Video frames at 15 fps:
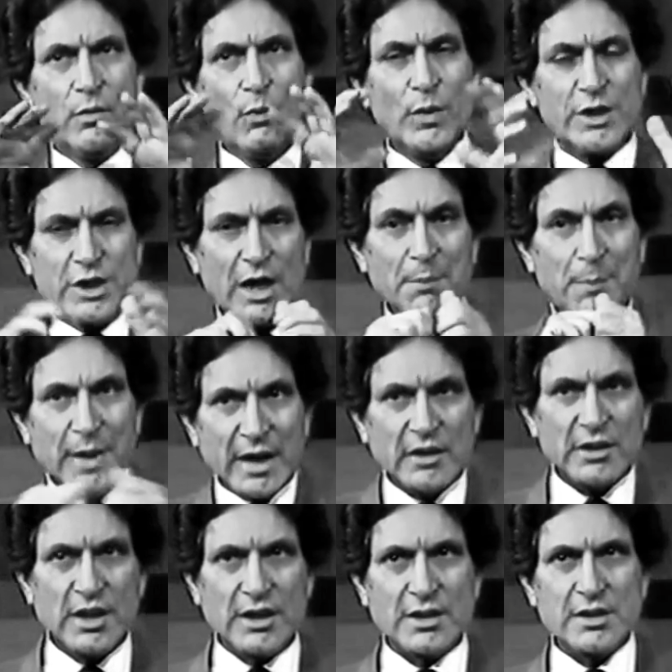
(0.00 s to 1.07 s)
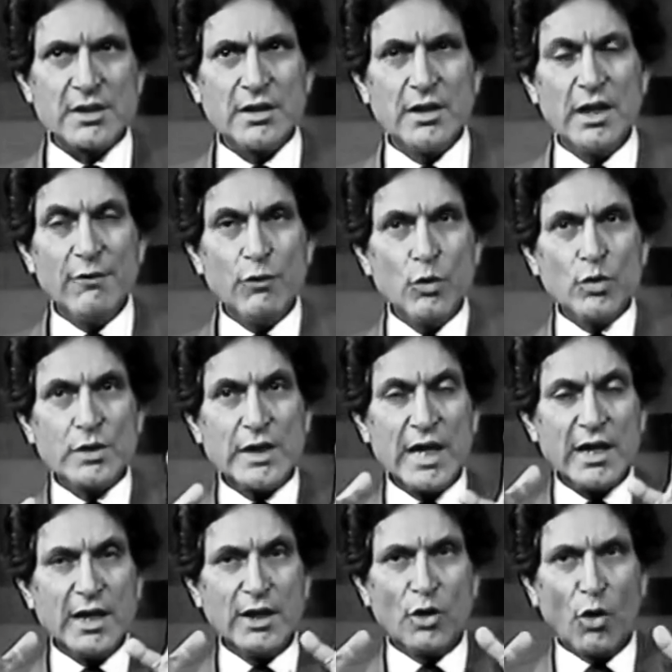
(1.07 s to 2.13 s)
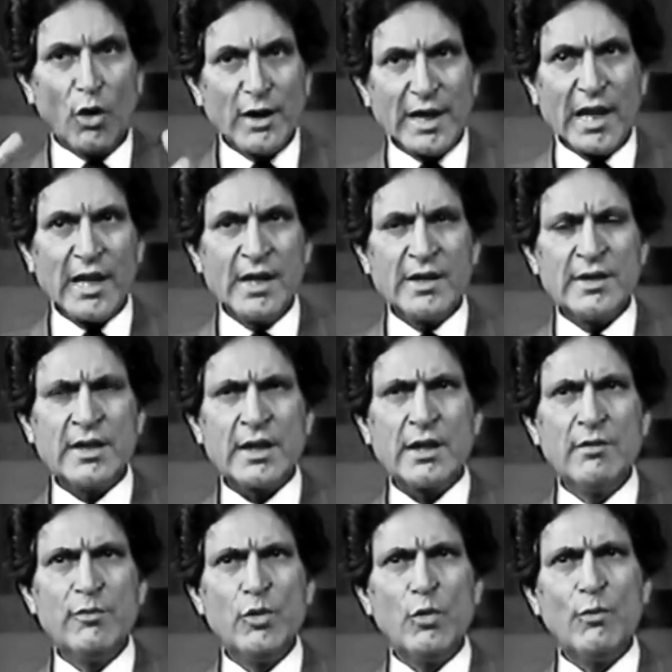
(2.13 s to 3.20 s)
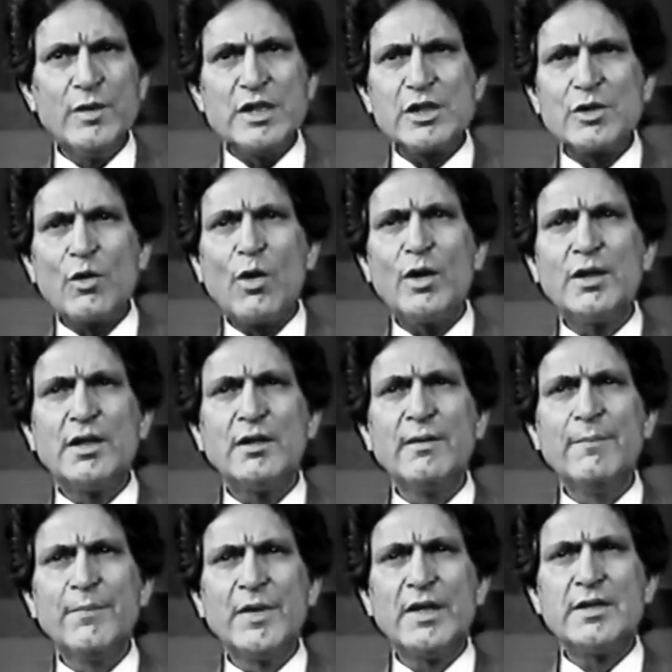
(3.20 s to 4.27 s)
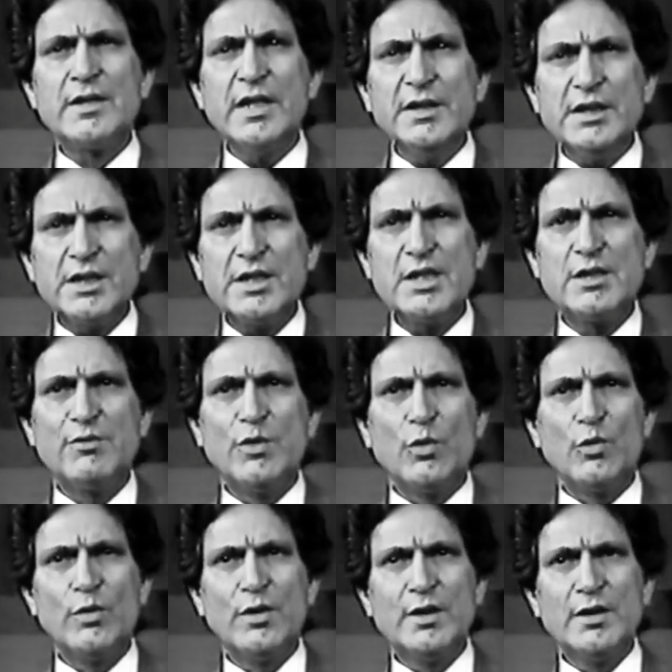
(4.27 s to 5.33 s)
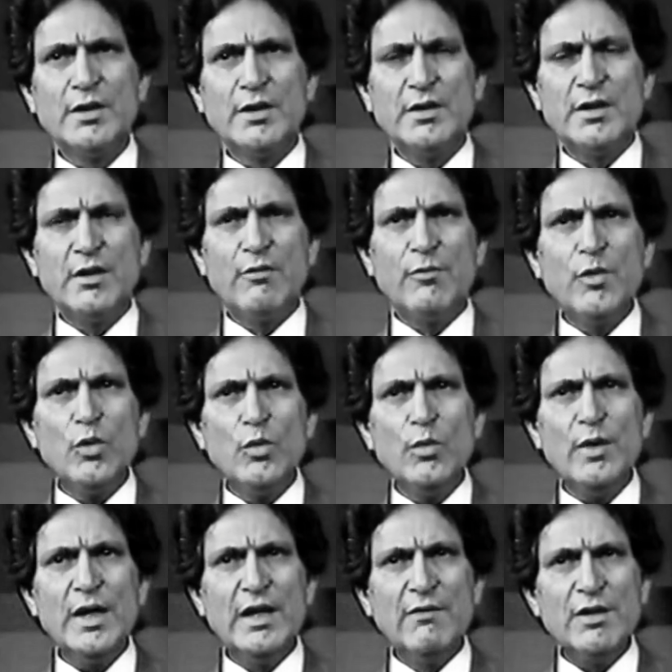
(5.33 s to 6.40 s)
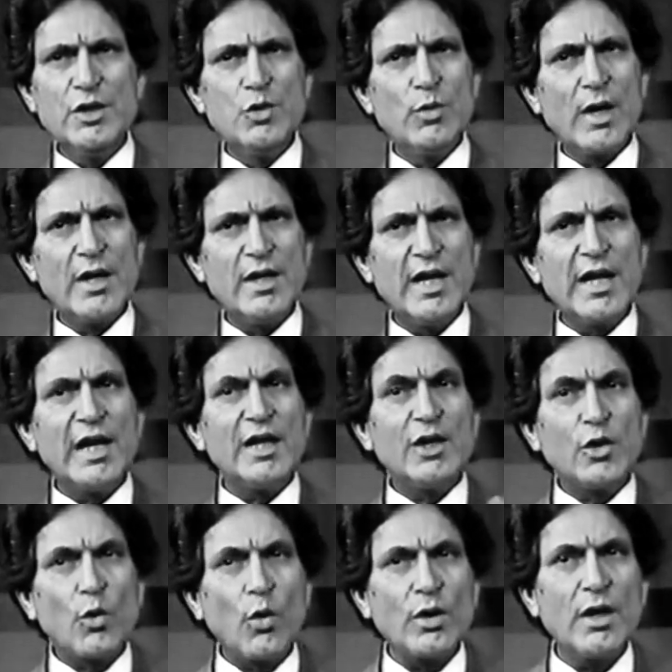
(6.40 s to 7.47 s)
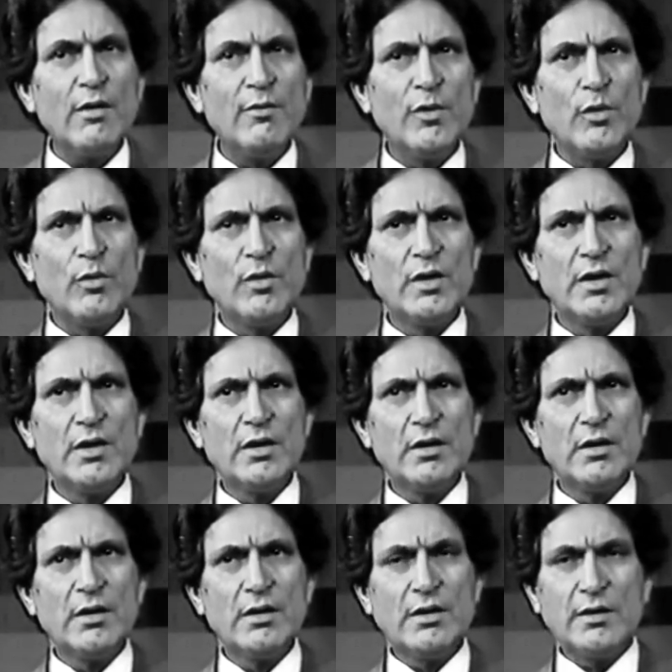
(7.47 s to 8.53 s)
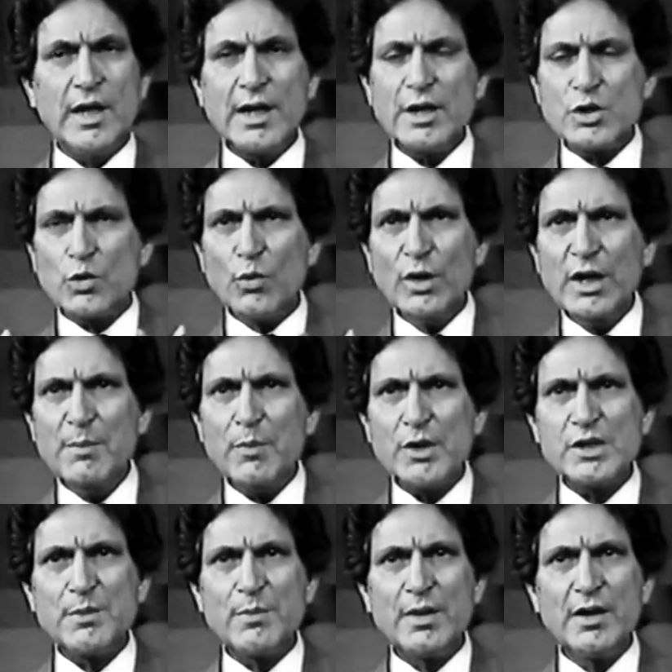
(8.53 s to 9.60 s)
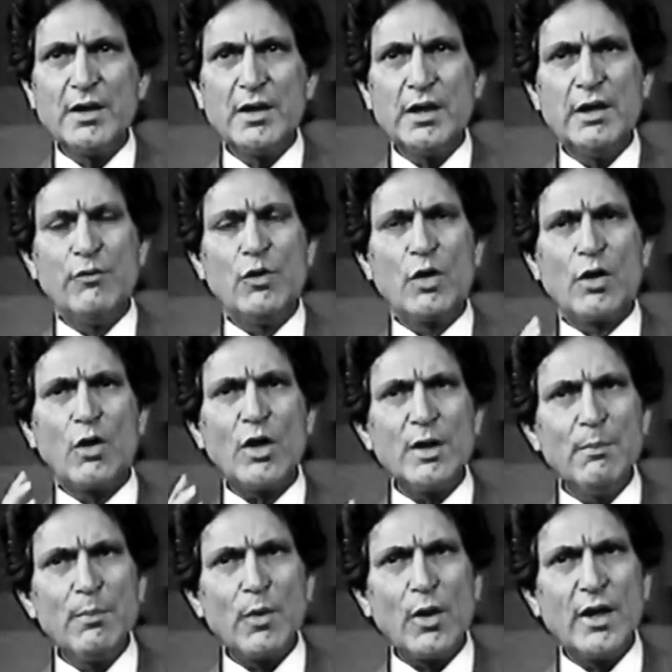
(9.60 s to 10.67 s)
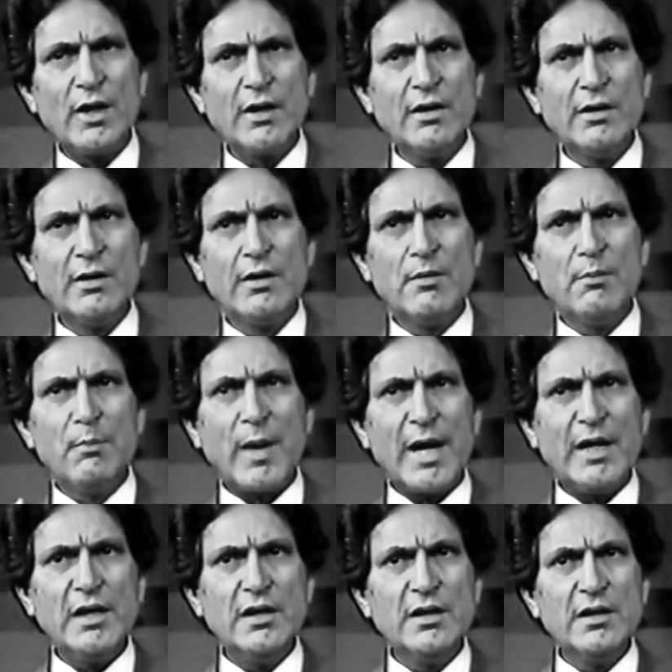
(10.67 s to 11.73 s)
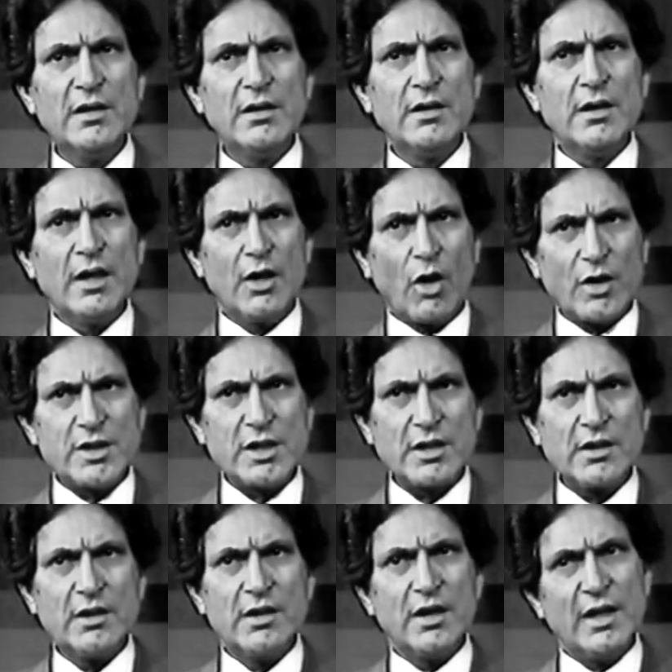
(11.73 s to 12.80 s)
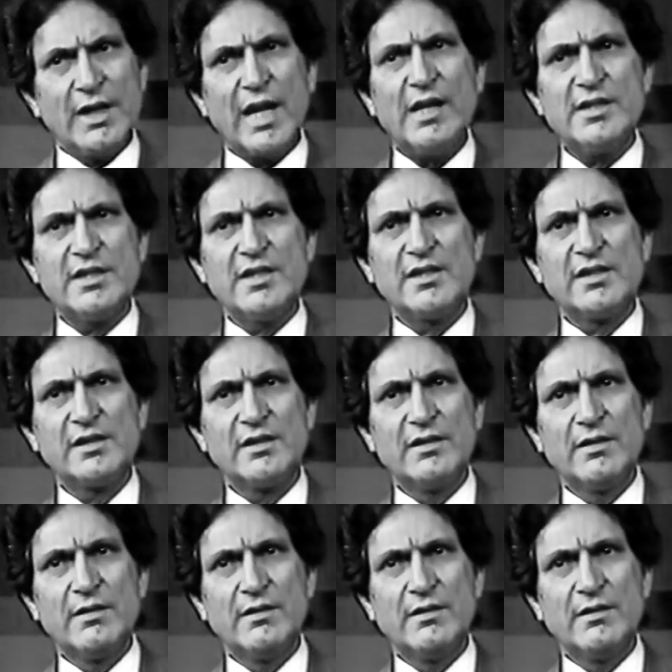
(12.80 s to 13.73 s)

which can break things. If you take a non-analytical view, which is called the synthesis view, the view in which you can take a total view, that is only possible if you are not employing mind, logic, analysis.